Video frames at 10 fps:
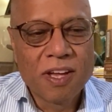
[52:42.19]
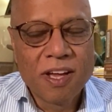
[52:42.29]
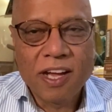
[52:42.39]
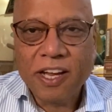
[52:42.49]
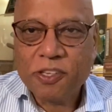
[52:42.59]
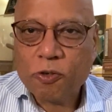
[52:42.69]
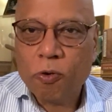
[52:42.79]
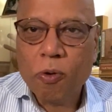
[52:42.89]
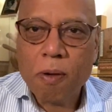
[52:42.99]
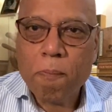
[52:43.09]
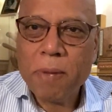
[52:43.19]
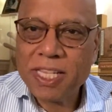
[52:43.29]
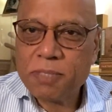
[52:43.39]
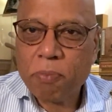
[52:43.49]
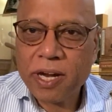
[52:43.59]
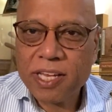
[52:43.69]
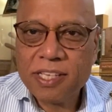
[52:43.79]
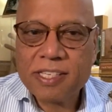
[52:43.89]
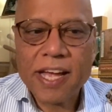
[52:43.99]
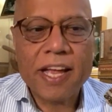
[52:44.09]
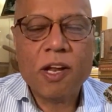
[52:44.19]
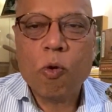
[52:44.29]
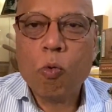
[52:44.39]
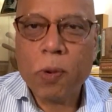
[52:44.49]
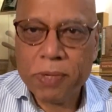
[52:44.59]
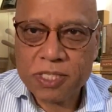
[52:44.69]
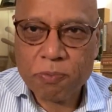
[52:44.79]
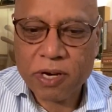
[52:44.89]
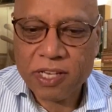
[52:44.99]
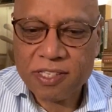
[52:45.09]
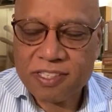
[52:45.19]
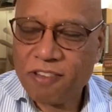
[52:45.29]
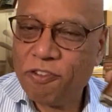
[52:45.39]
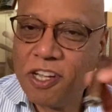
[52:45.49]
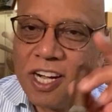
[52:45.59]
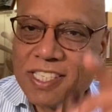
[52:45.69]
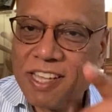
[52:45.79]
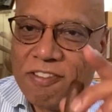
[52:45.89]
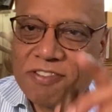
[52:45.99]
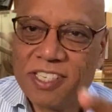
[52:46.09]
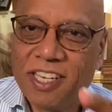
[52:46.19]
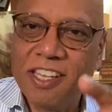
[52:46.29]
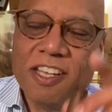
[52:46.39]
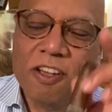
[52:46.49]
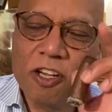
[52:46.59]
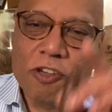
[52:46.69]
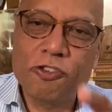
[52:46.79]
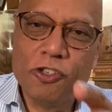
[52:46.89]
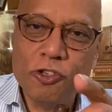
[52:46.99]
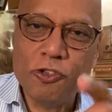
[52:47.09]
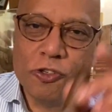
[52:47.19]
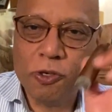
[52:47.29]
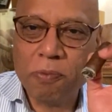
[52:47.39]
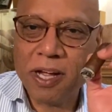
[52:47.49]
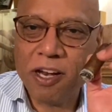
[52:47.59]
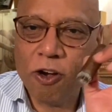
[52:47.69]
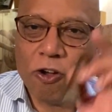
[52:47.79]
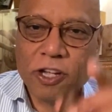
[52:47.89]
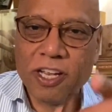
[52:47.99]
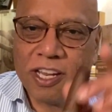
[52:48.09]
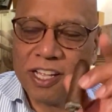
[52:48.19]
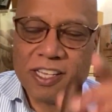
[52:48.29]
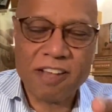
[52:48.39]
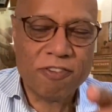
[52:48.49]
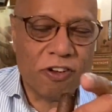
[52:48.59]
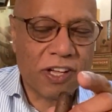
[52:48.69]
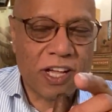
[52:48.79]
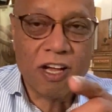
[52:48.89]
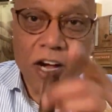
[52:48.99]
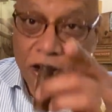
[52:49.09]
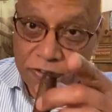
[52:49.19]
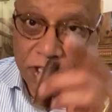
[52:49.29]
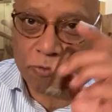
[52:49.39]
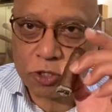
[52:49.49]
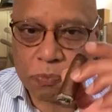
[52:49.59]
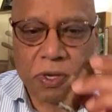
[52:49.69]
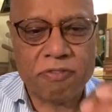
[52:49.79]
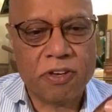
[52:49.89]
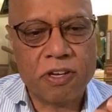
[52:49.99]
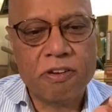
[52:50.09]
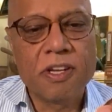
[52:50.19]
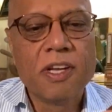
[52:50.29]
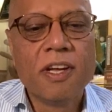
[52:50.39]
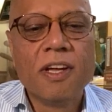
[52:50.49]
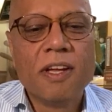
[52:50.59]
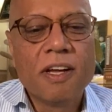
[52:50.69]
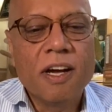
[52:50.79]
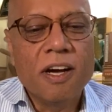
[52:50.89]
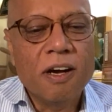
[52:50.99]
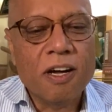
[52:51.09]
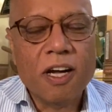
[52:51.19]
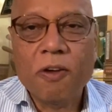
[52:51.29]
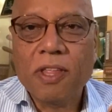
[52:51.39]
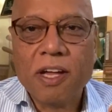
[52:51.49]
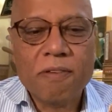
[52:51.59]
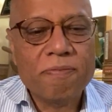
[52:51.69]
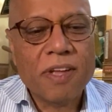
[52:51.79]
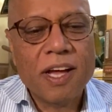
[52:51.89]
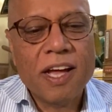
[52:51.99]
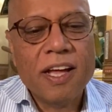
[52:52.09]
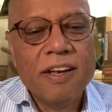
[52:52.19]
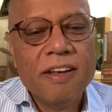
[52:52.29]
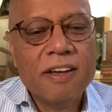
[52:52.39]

and it's called Men's Brains and Women's Brains. If you guys haven't seen it, go to YouTube and log in and have a look at. After you watch my video, go there and